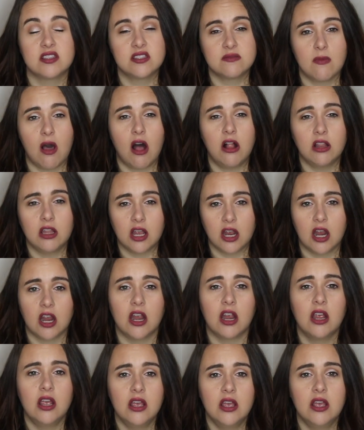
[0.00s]

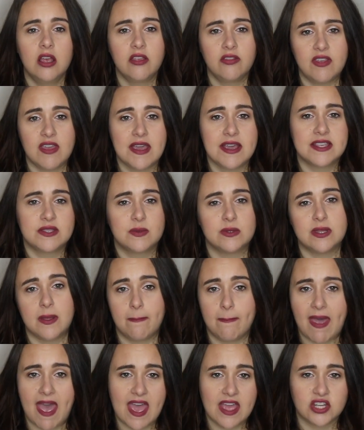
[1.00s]
smaller things with
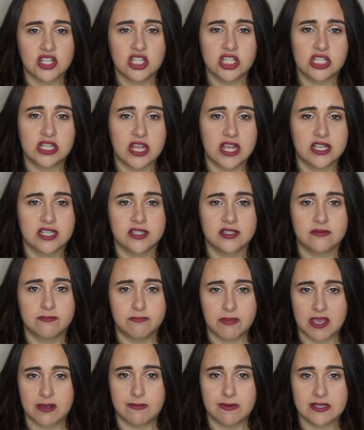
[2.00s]
the mesh
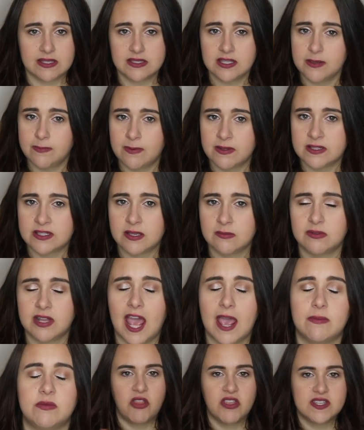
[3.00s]
that babies sleep in
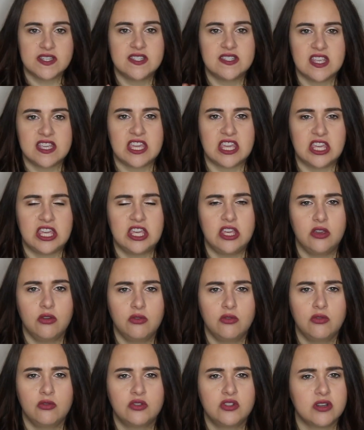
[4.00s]
sometimes. This is like a
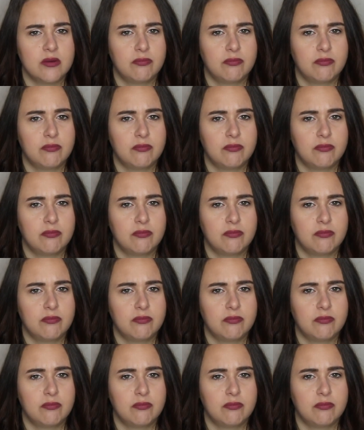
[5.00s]
huge